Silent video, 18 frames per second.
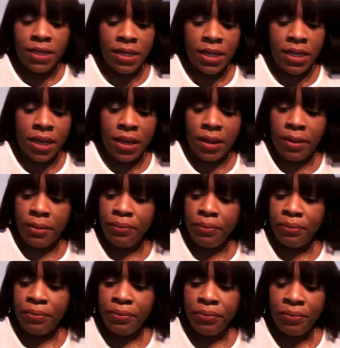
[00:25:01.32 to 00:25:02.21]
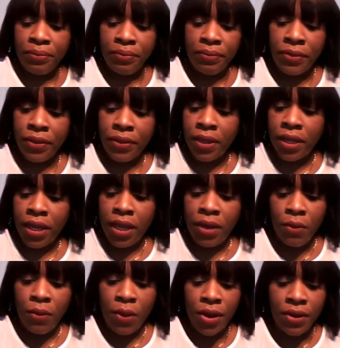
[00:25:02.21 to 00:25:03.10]

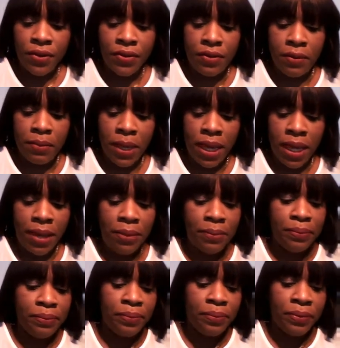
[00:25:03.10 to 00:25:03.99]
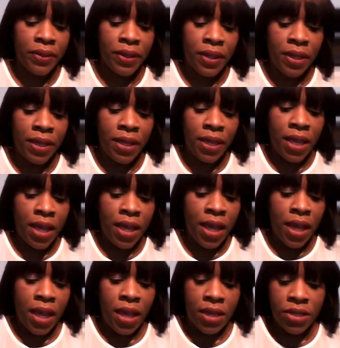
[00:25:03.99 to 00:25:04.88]
it works for me.
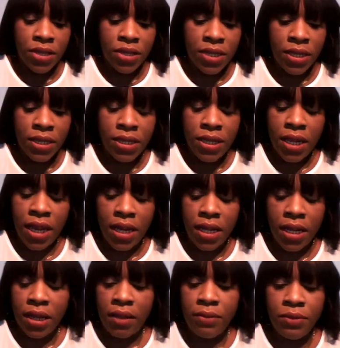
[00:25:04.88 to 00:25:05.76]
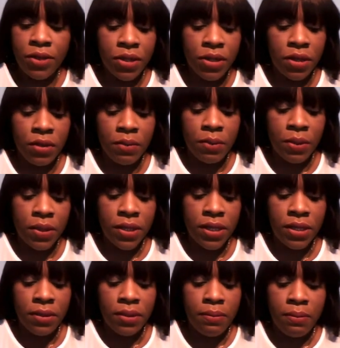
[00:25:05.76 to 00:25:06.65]
I just decided that I'm just going to put
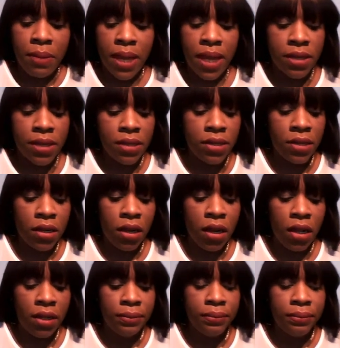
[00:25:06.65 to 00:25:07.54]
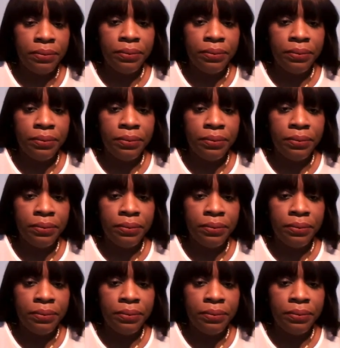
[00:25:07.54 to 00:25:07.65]
some pencil on.